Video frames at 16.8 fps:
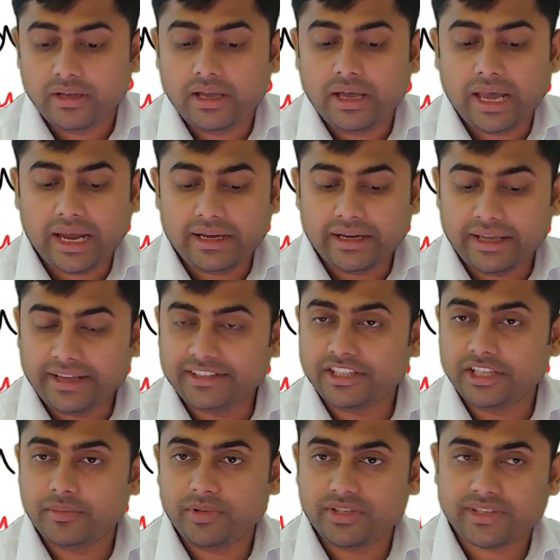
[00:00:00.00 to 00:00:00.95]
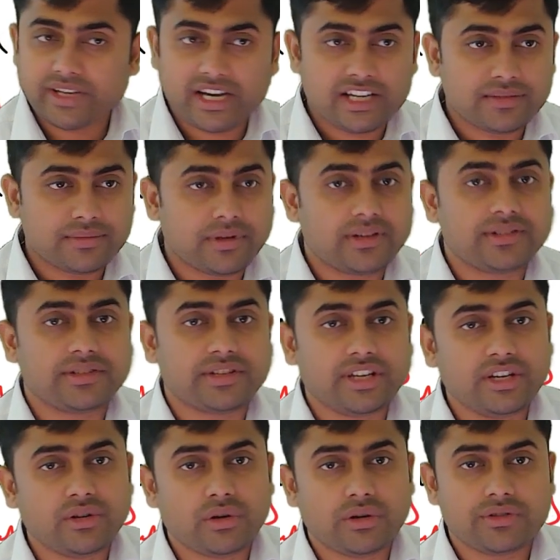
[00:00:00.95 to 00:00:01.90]
and SCP stands for
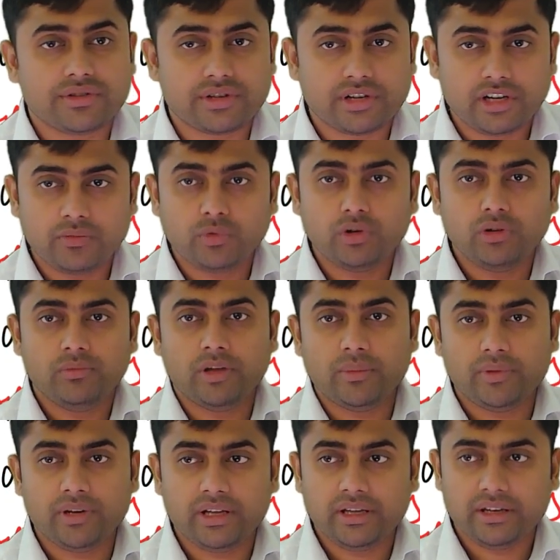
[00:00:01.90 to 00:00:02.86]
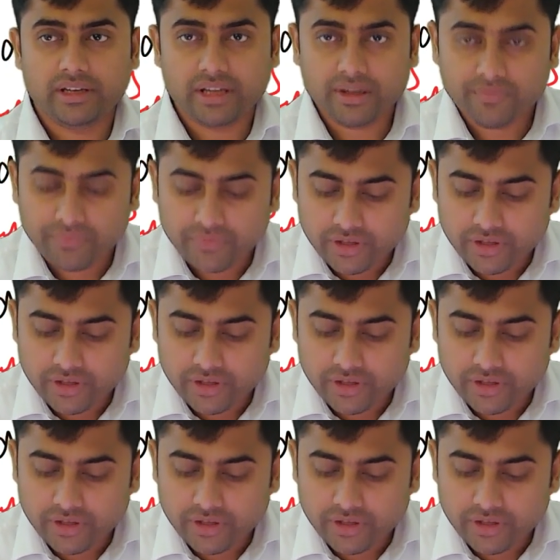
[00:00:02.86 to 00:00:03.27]
string constant pool memory area,